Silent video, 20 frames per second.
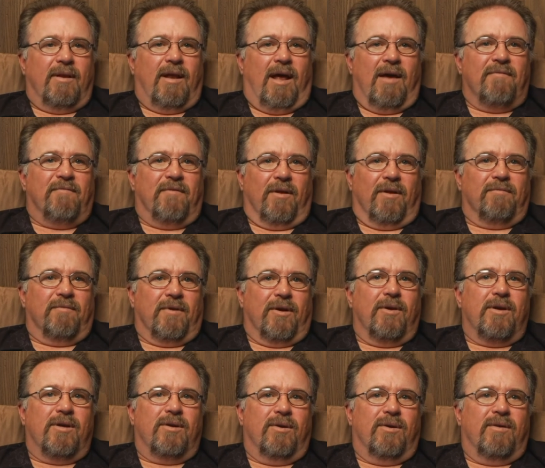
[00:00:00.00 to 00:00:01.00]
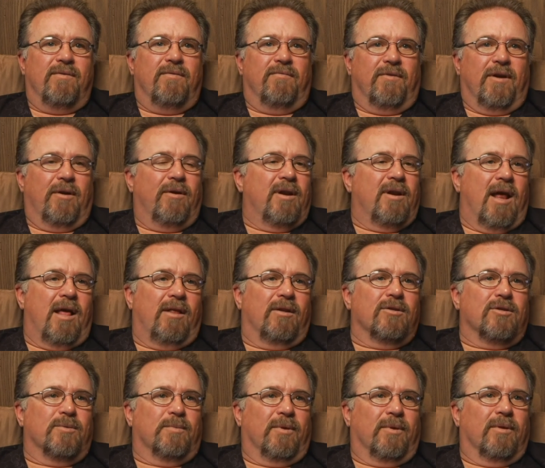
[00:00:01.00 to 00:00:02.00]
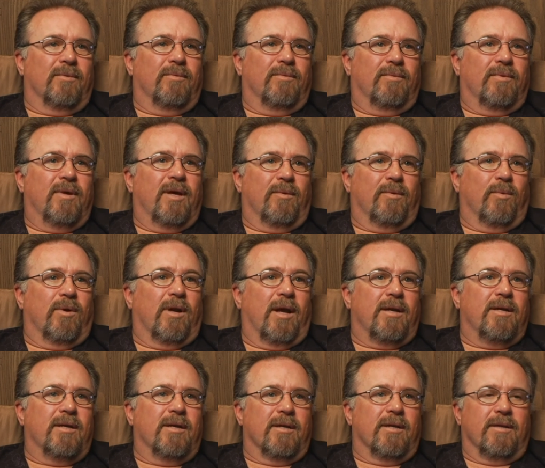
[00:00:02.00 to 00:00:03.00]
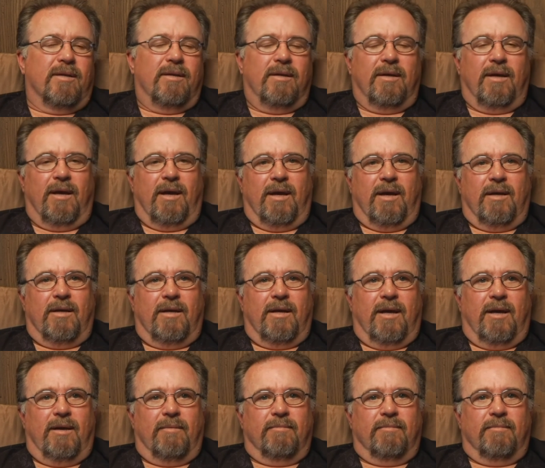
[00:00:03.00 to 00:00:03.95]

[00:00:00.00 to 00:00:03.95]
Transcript: I felt very good and very knowledgeable in what I did. And